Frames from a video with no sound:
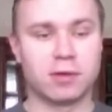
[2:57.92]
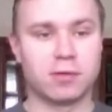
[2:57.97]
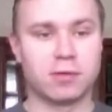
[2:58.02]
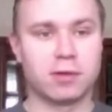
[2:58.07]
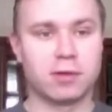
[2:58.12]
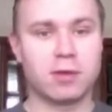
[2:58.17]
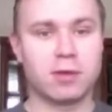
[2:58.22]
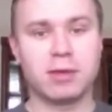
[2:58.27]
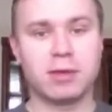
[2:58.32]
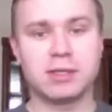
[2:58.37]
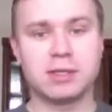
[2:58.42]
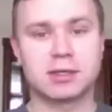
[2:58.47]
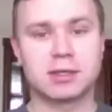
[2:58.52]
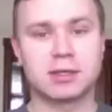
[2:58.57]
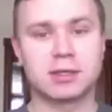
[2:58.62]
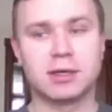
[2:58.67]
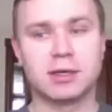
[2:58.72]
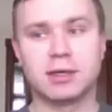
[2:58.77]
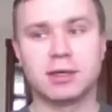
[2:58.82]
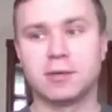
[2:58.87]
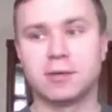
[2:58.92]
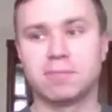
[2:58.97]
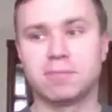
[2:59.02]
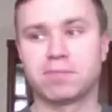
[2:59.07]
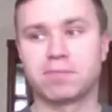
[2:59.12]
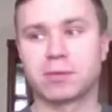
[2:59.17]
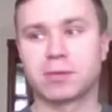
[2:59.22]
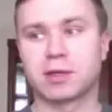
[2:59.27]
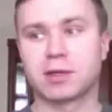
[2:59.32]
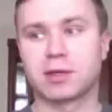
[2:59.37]
They basically
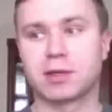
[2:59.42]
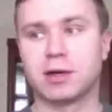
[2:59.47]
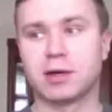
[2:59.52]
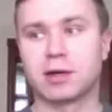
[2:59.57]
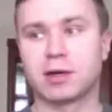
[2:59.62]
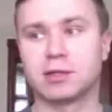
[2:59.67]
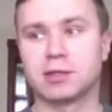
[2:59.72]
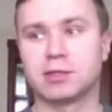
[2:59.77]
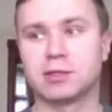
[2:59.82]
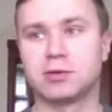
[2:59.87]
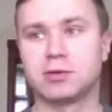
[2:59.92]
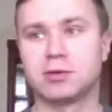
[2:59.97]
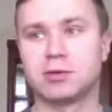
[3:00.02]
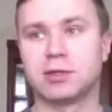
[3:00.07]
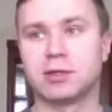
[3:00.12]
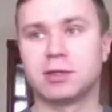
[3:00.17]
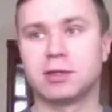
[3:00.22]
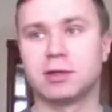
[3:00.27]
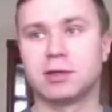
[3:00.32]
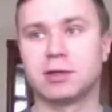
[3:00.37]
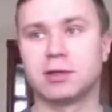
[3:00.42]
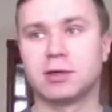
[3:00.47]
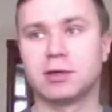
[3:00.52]
are concerning